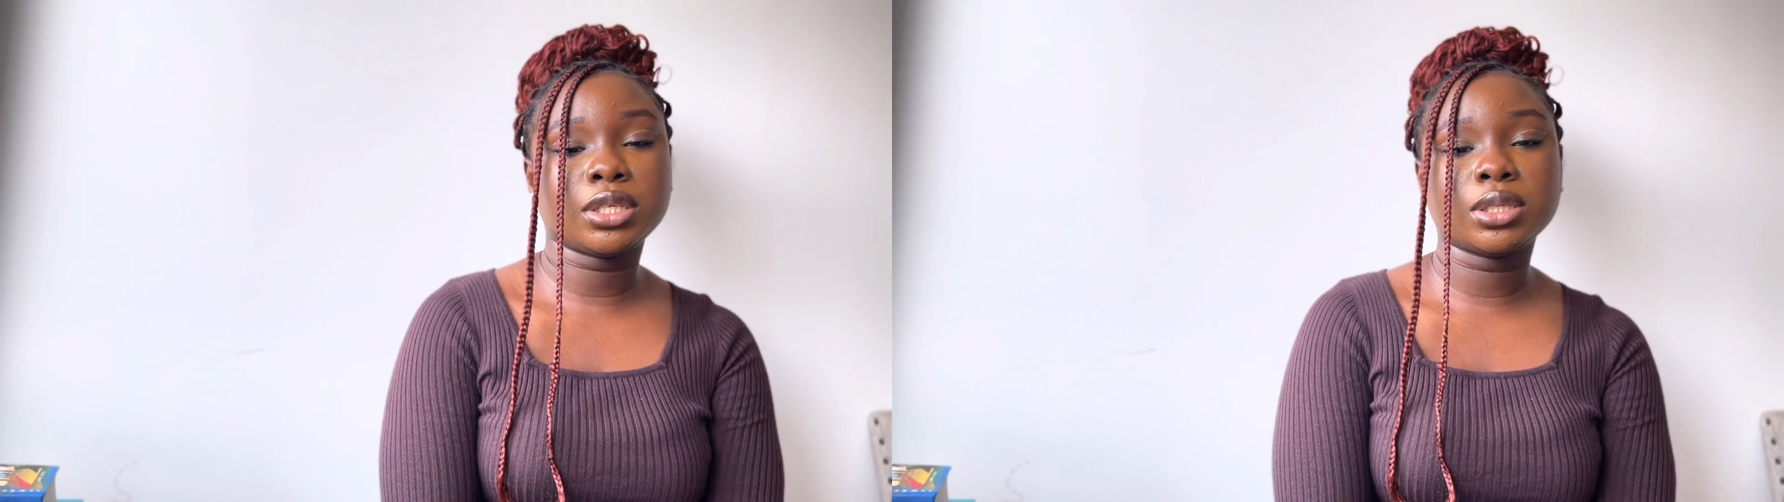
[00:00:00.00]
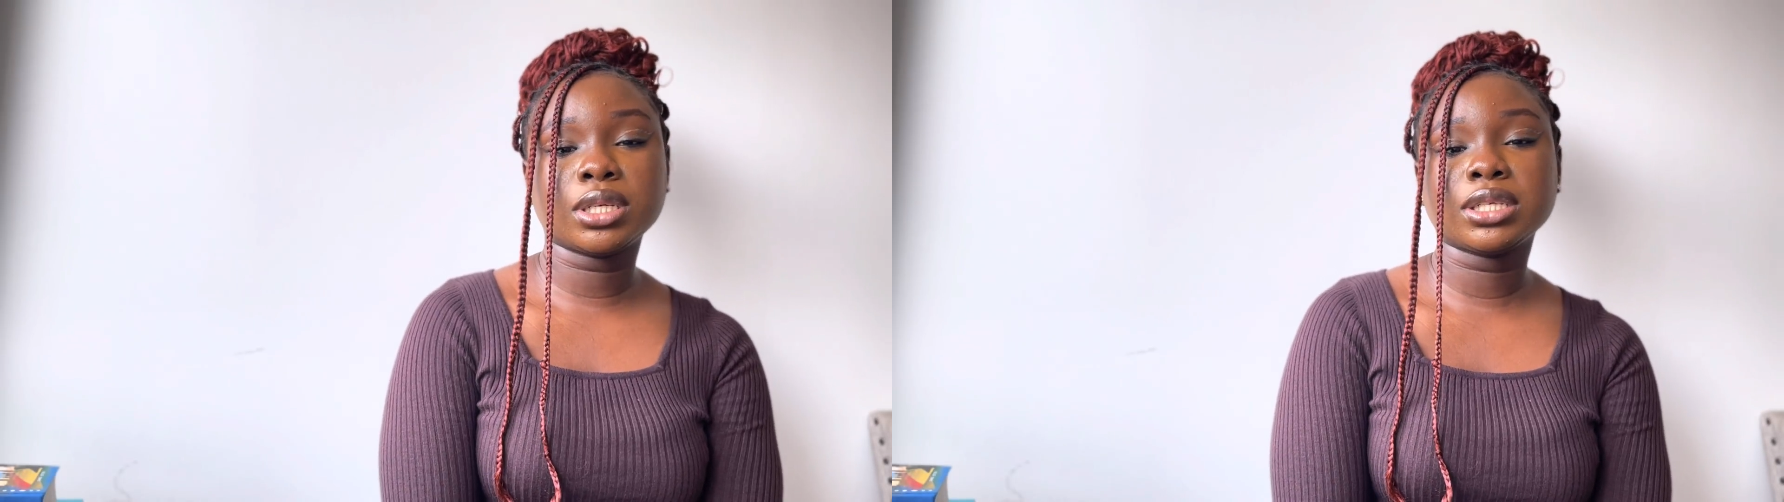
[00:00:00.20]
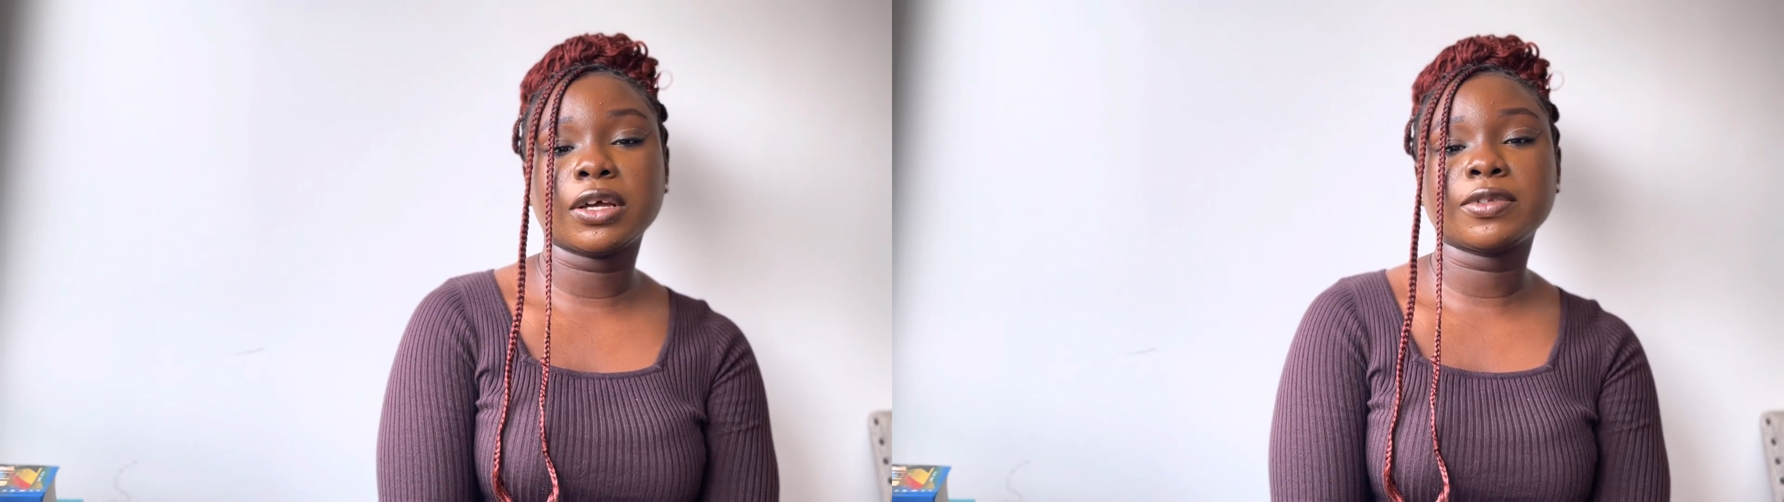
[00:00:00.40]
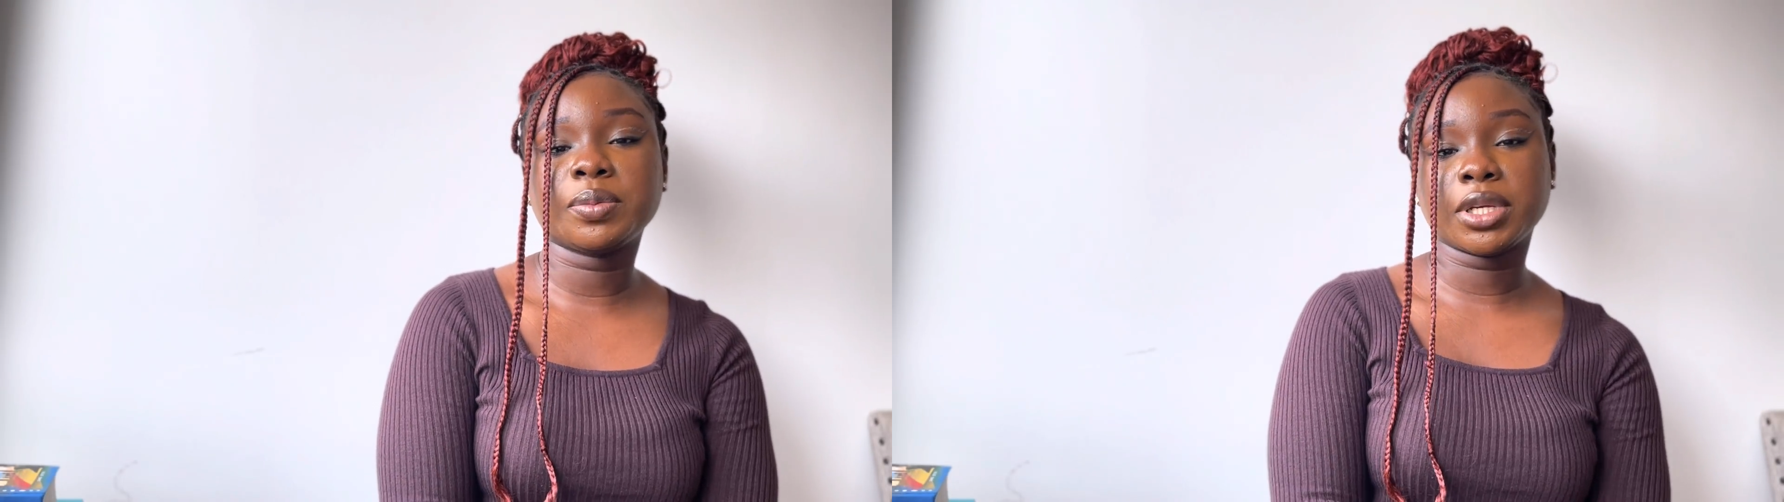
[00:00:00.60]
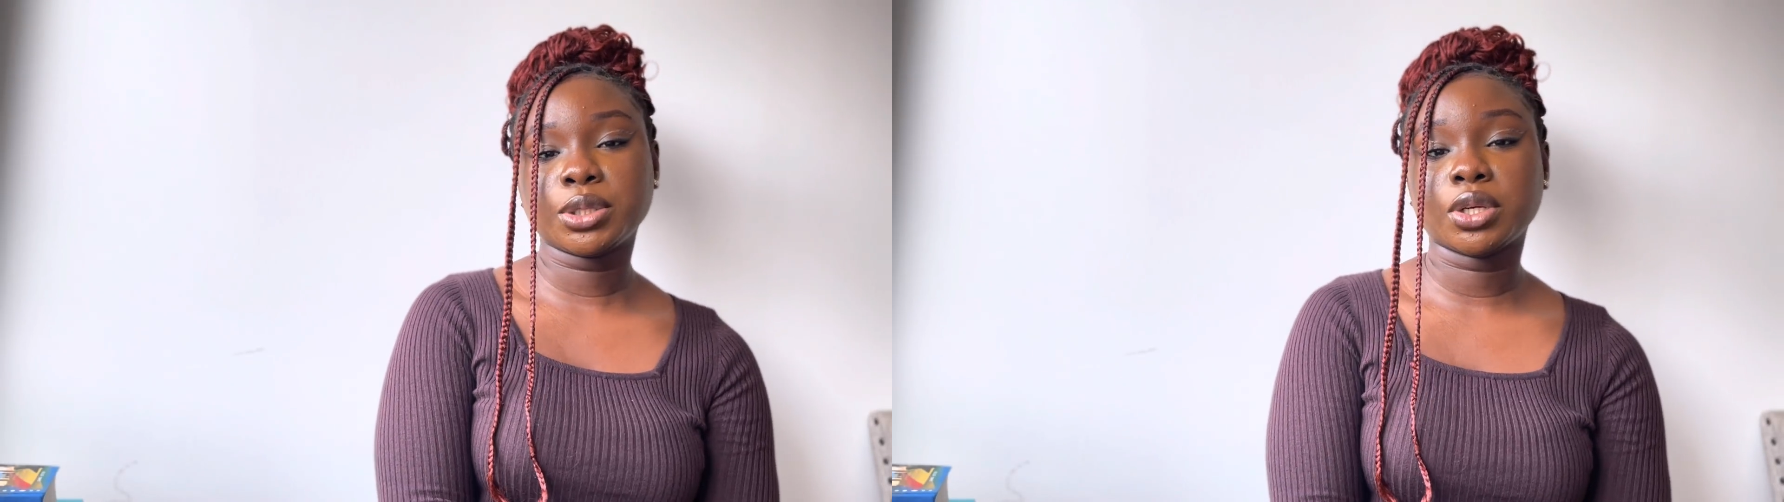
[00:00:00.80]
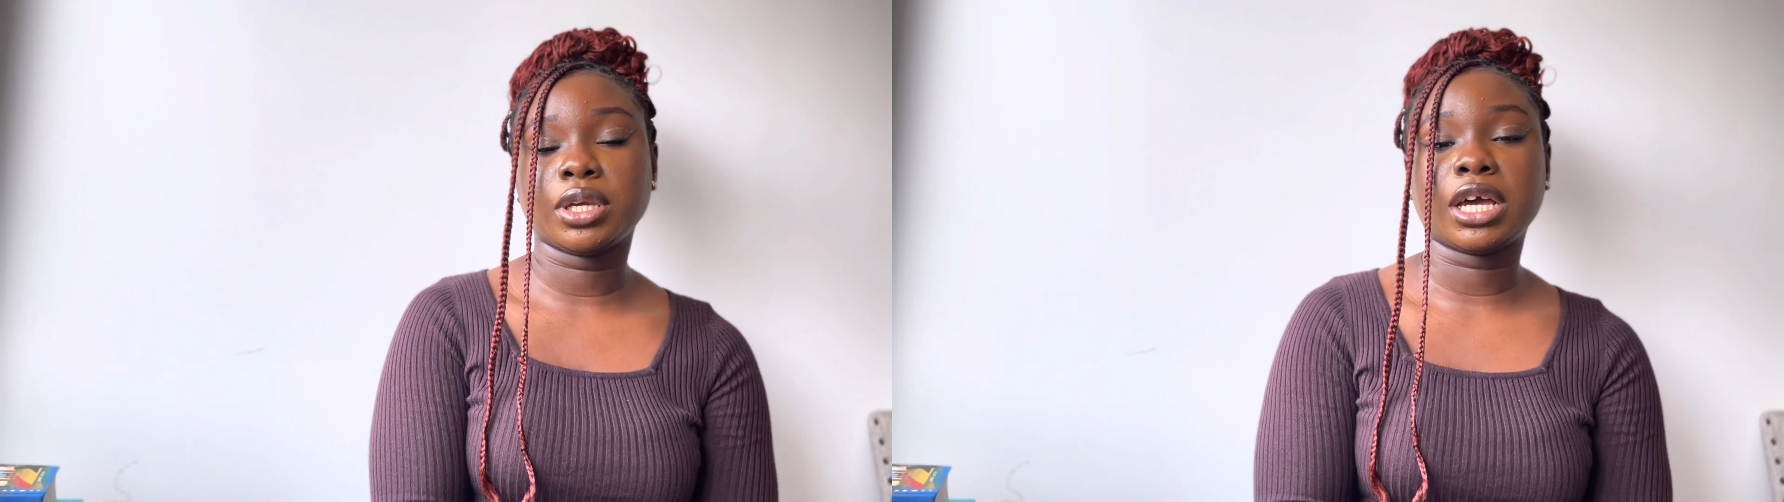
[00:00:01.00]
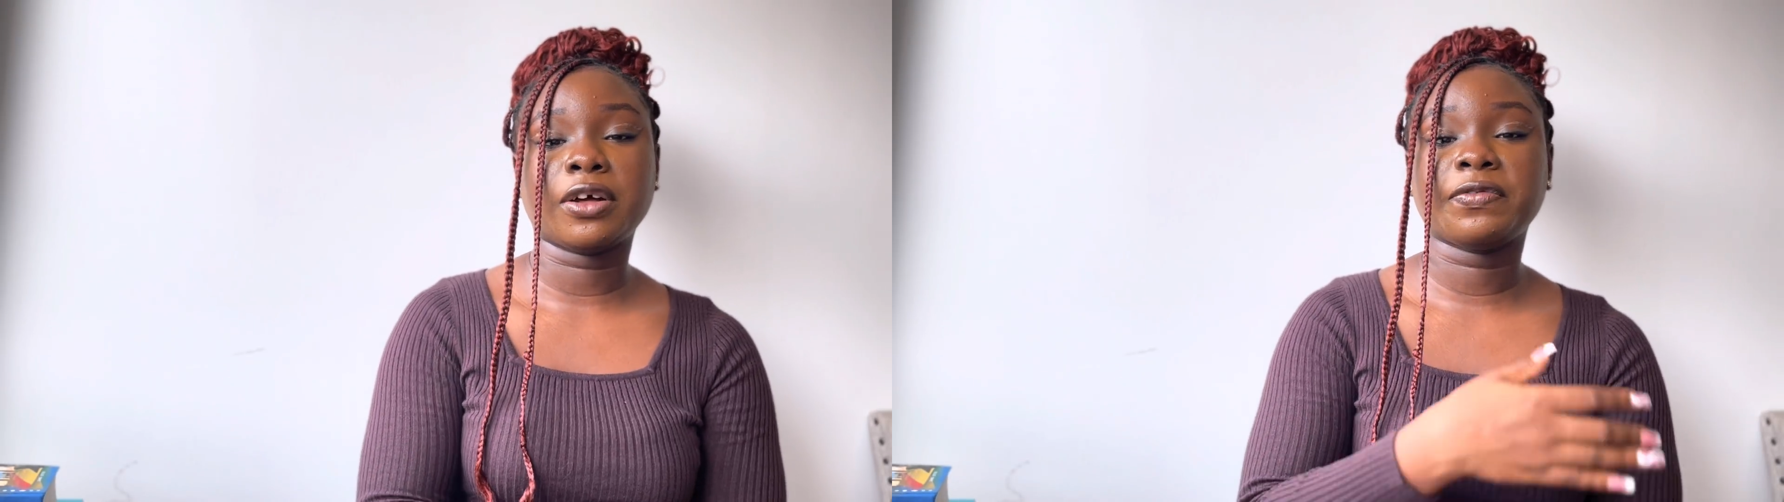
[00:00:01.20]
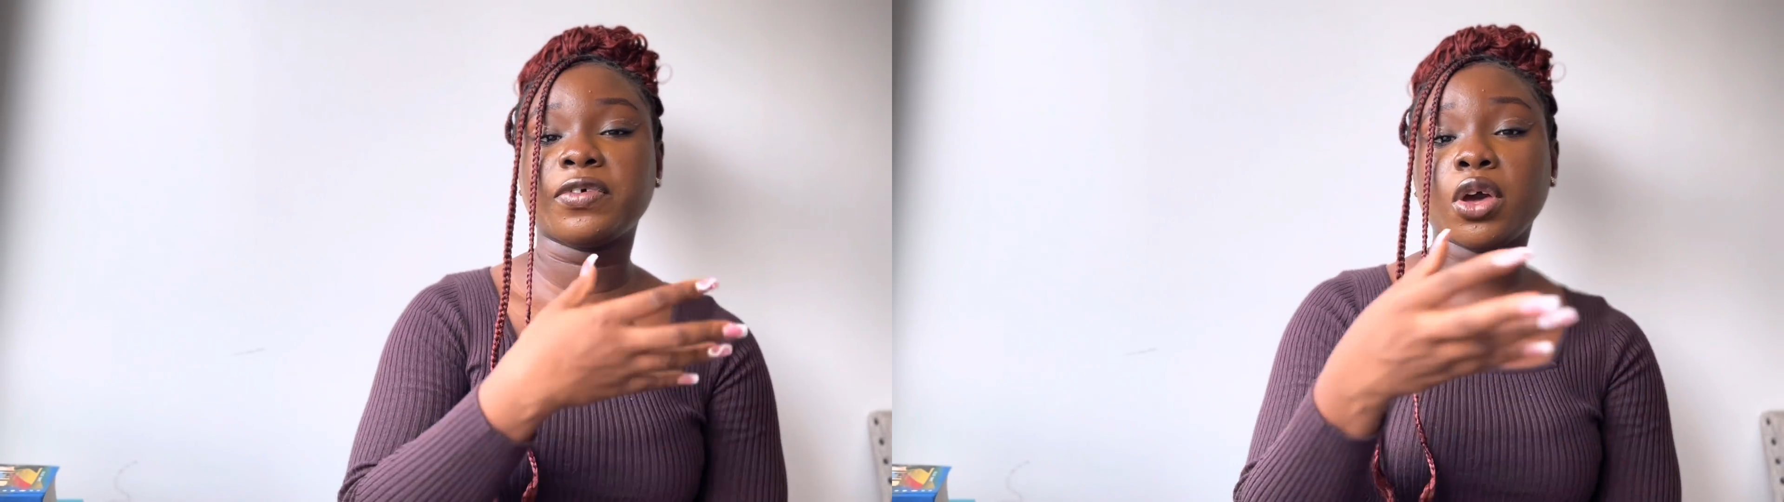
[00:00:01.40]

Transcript: You just have to make sure you have